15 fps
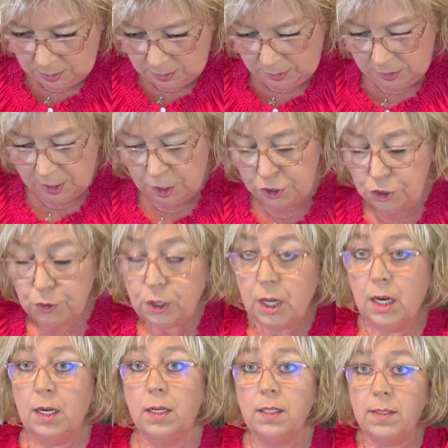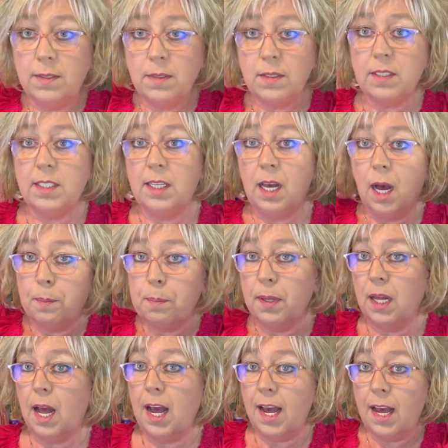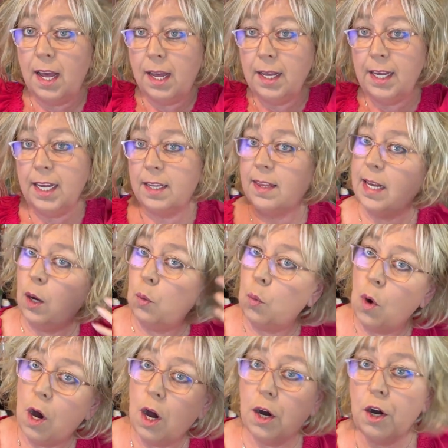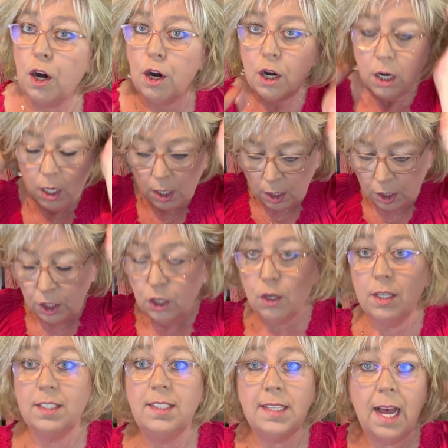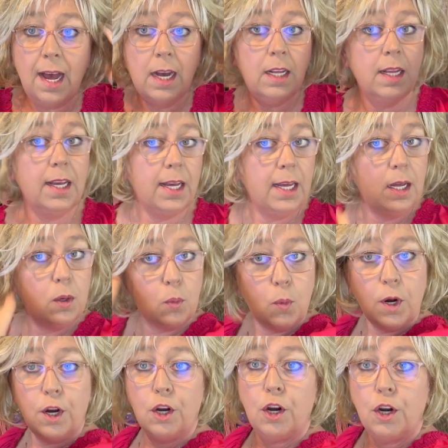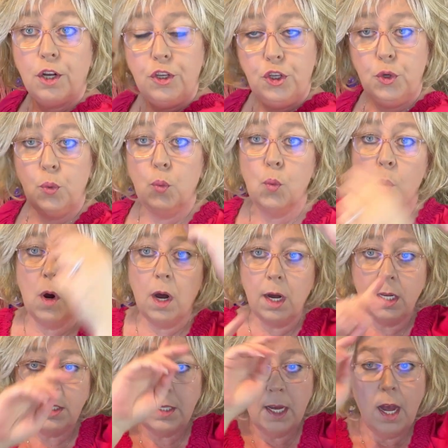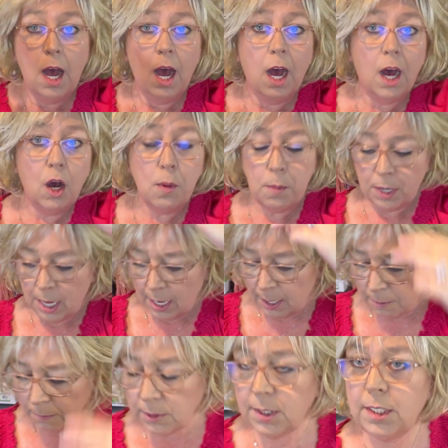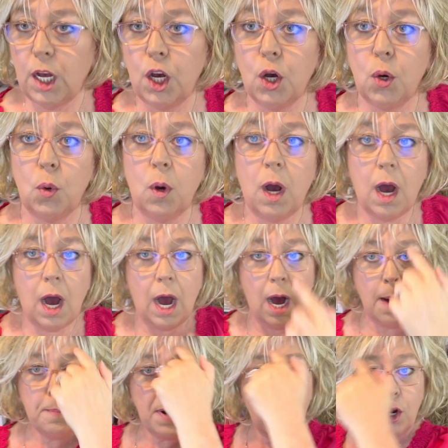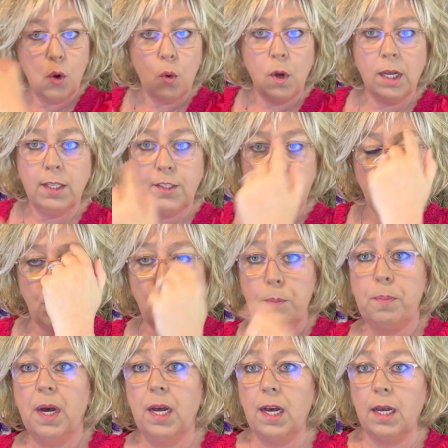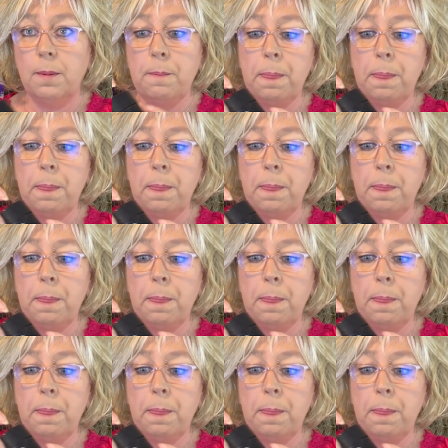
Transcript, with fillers: Then you can apply it and get that water you know, exactly where you want. Okay, so I'm not going to, but